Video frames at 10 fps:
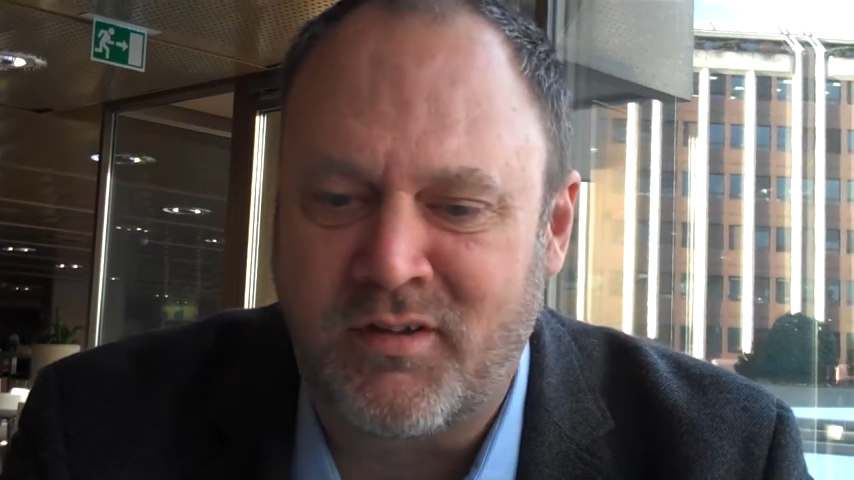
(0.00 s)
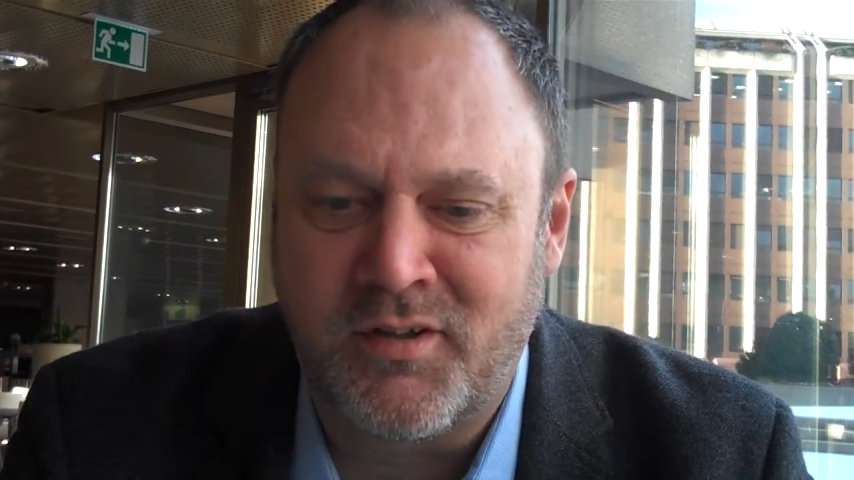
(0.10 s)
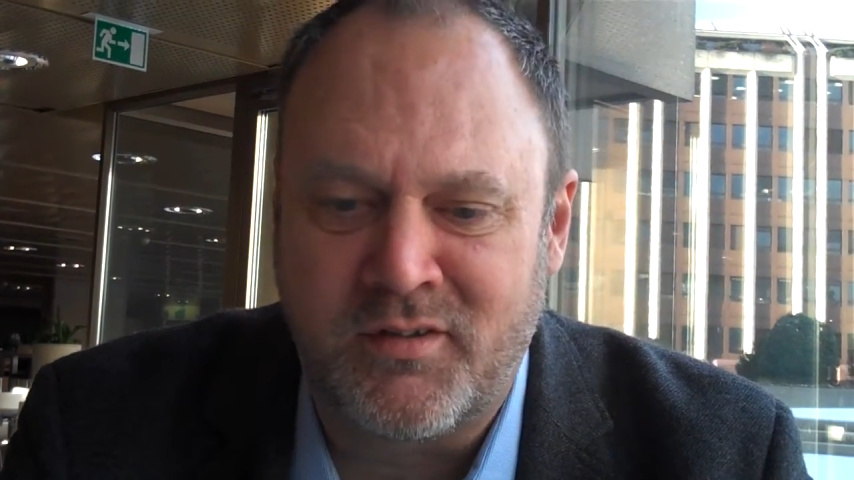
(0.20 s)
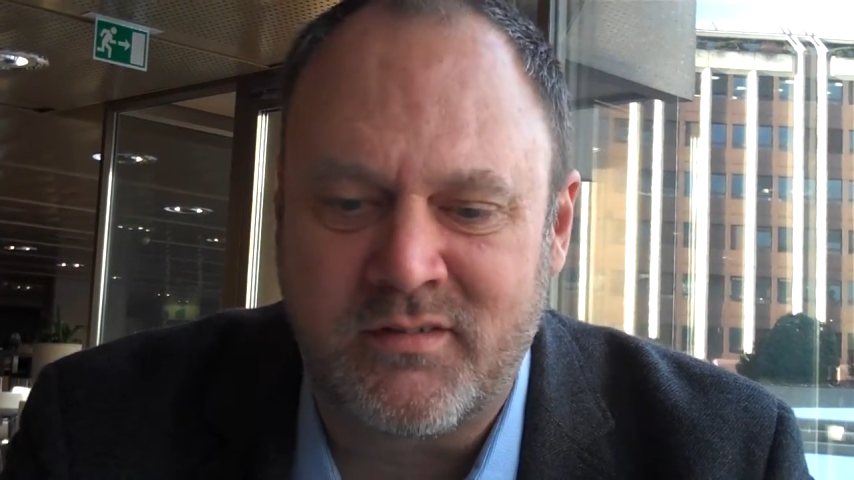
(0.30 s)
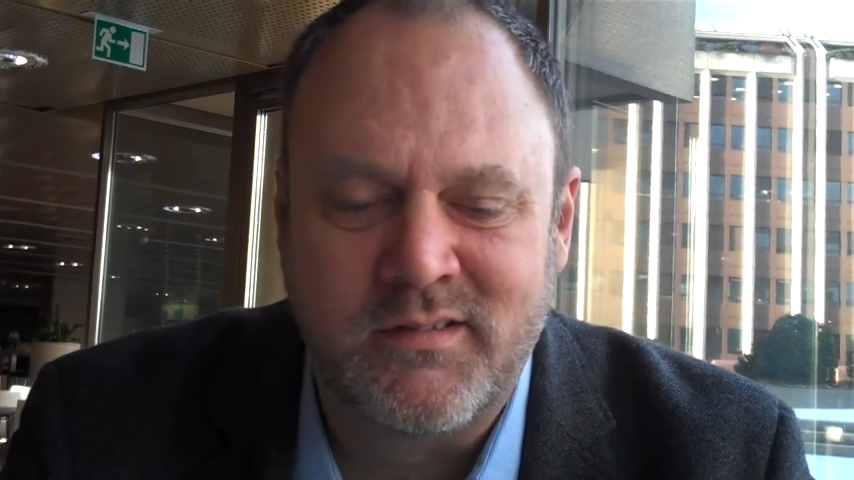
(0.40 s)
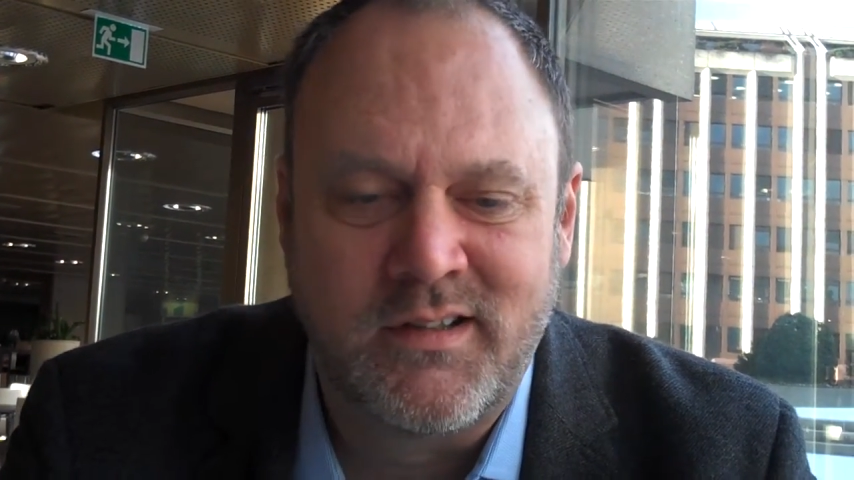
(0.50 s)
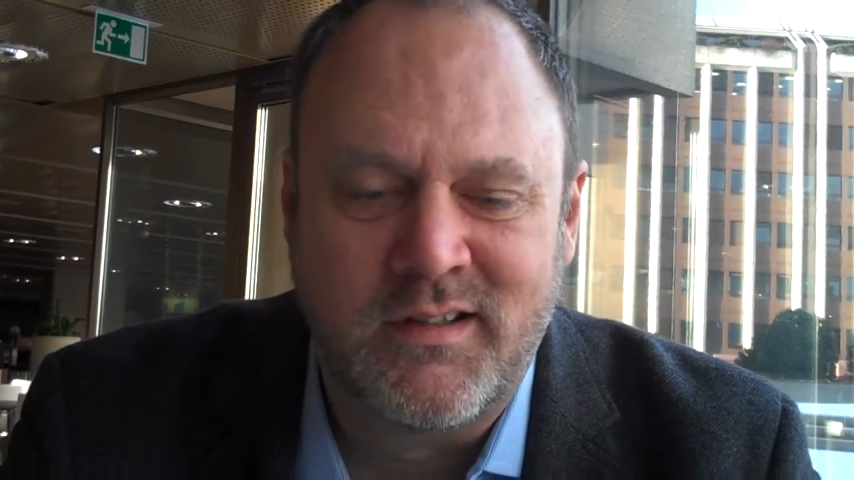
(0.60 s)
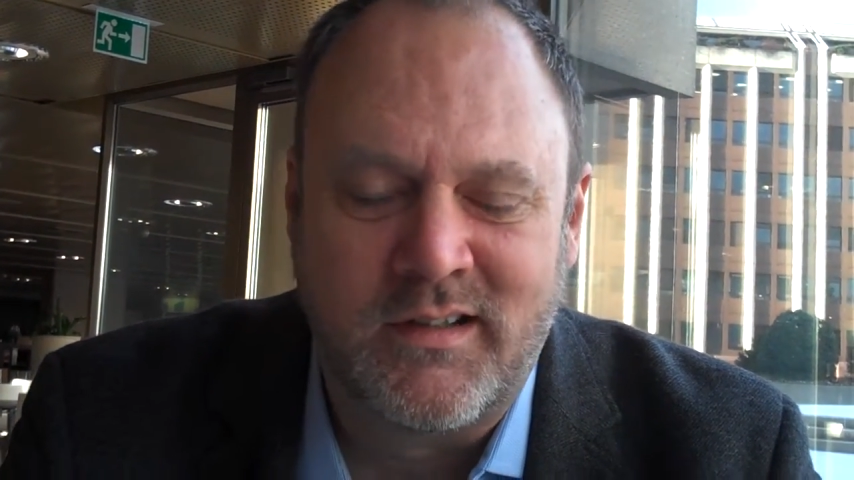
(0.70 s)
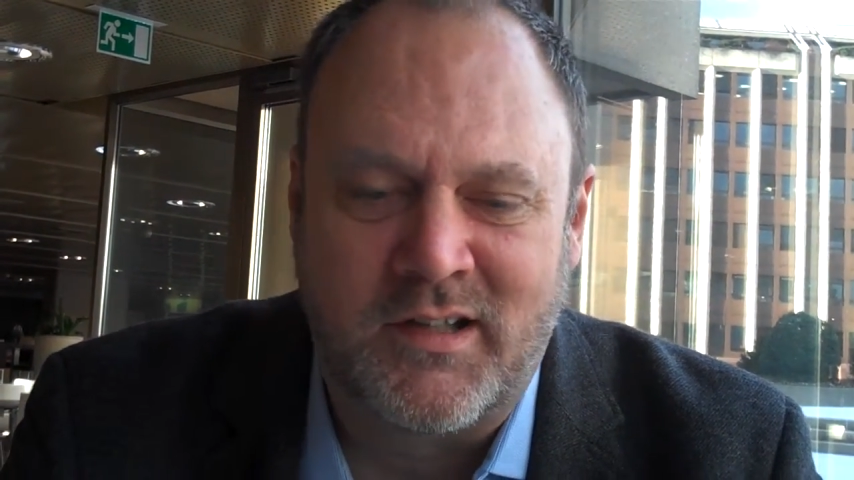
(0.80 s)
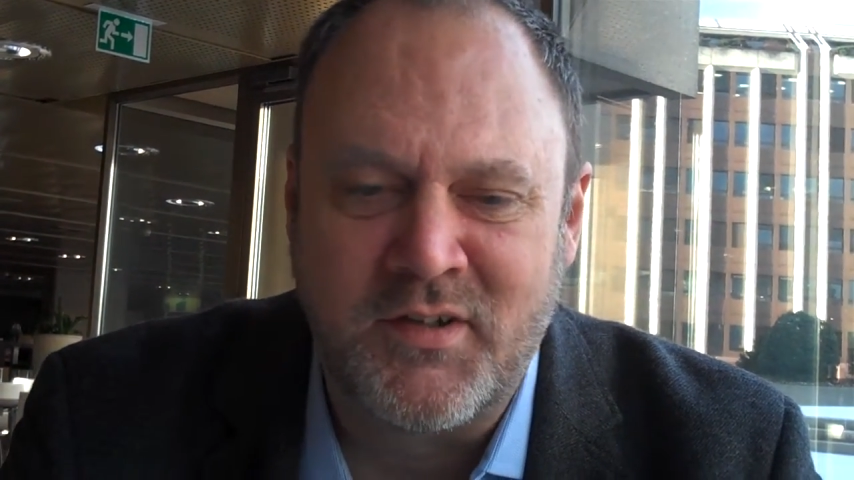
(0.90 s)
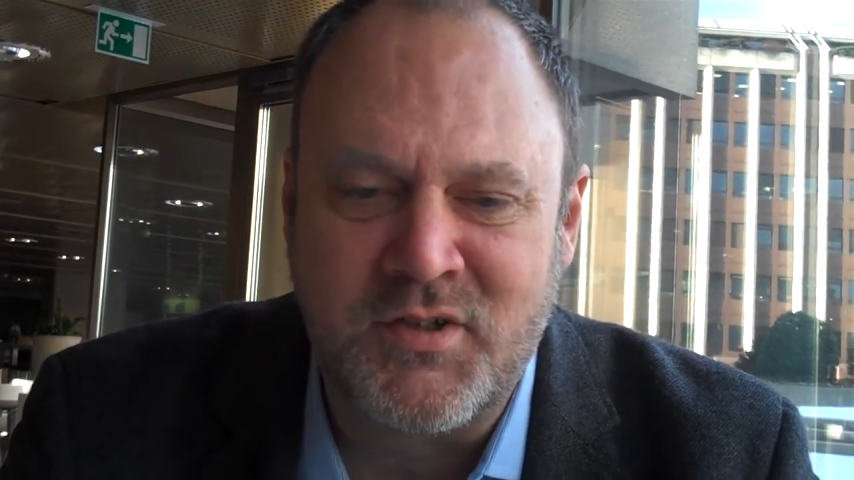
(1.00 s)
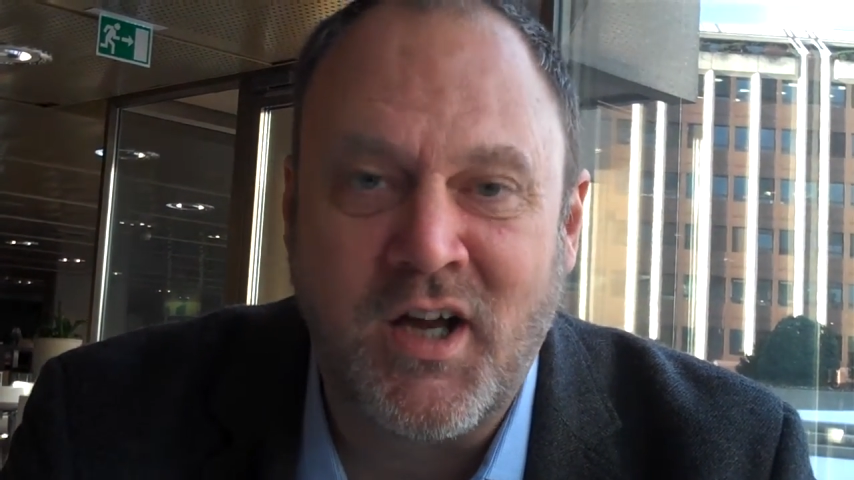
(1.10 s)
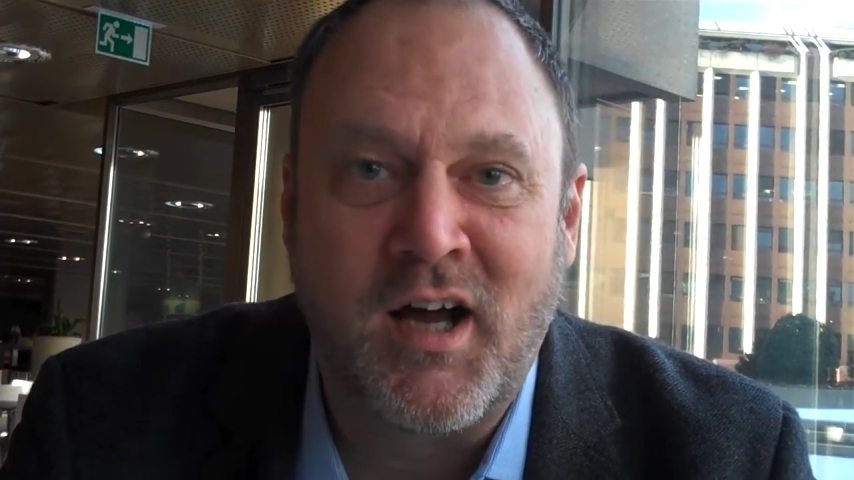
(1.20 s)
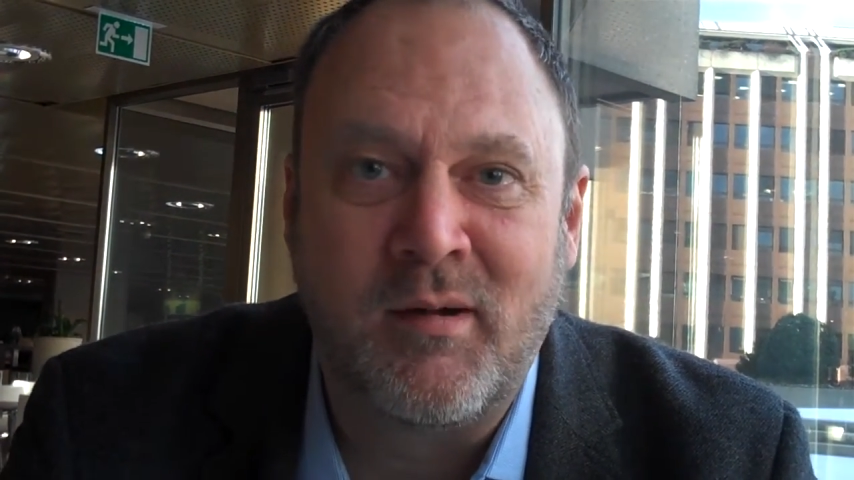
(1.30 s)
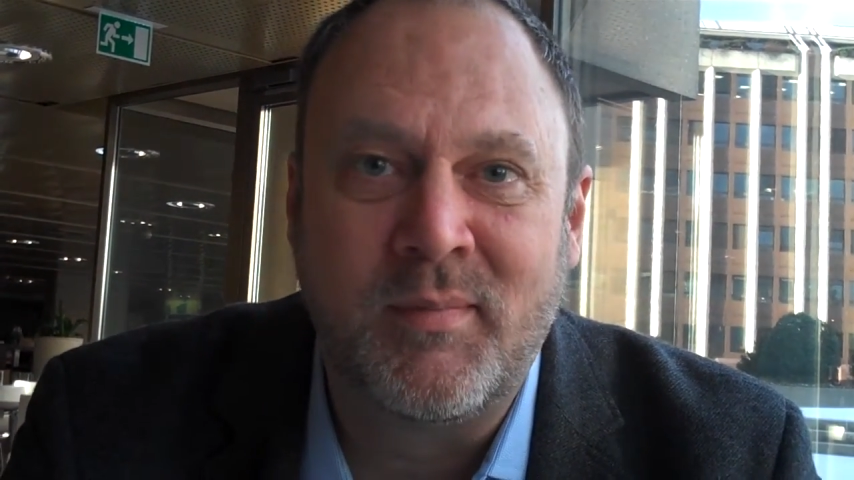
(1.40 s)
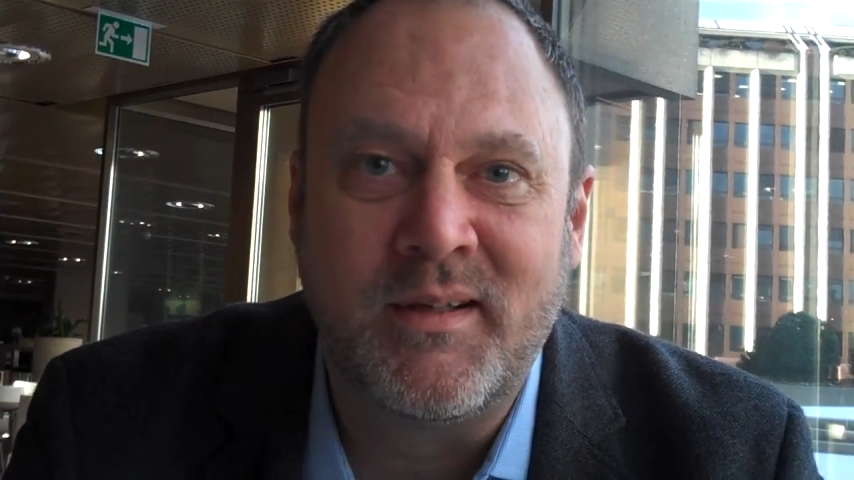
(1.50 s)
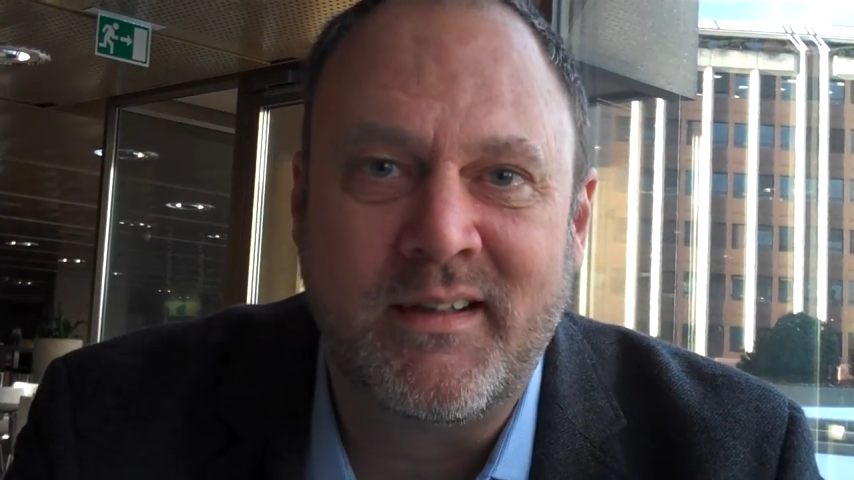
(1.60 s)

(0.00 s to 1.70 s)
on the job.